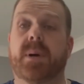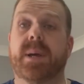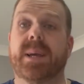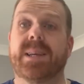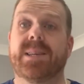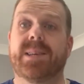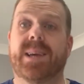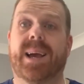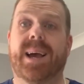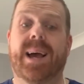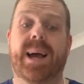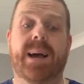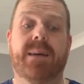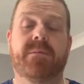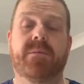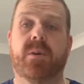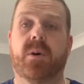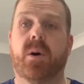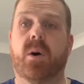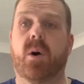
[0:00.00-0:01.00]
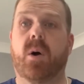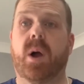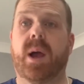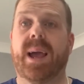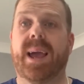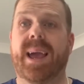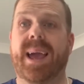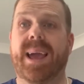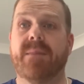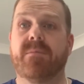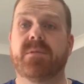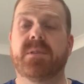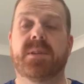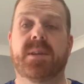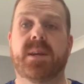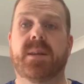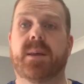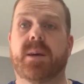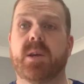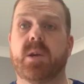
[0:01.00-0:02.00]
is have
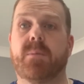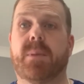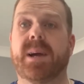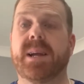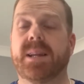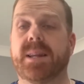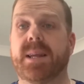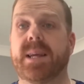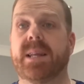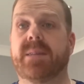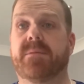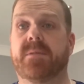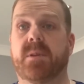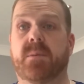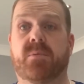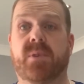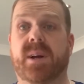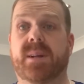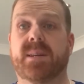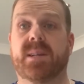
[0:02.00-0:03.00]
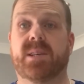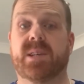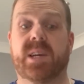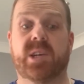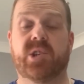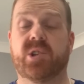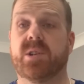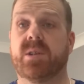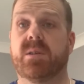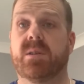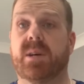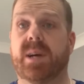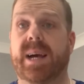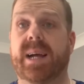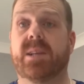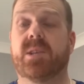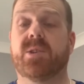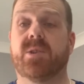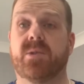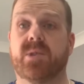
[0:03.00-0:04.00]
everything that you might need for the practice session
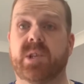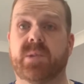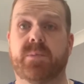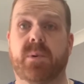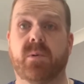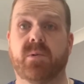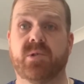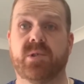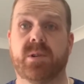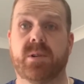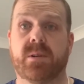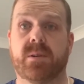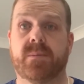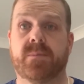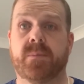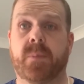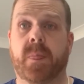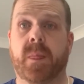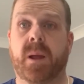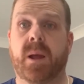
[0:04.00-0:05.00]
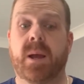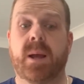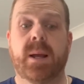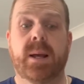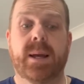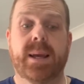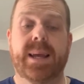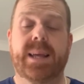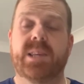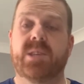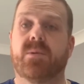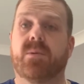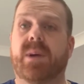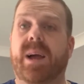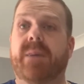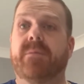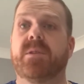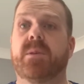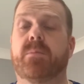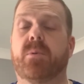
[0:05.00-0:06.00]
at your disposal. Yeah, so
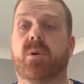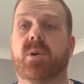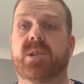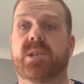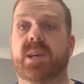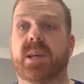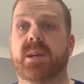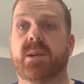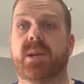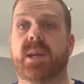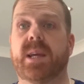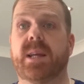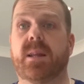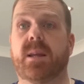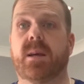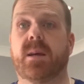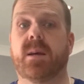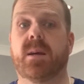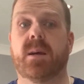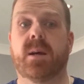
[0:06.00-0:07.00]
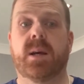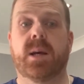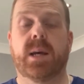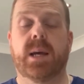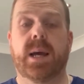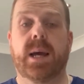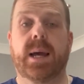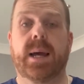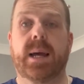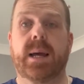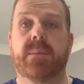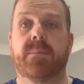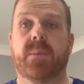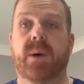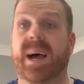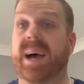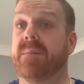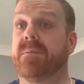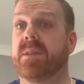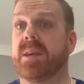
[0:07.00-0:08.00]
have the books that you need,
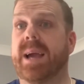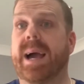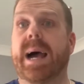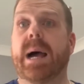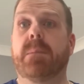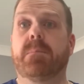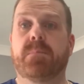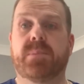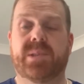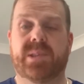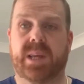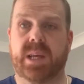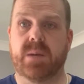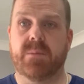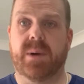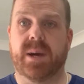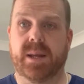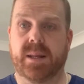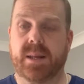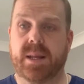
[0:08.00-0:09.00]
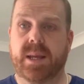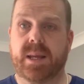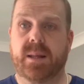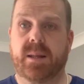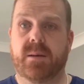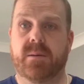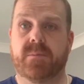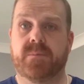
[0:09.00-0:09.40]
have the apps that you might need.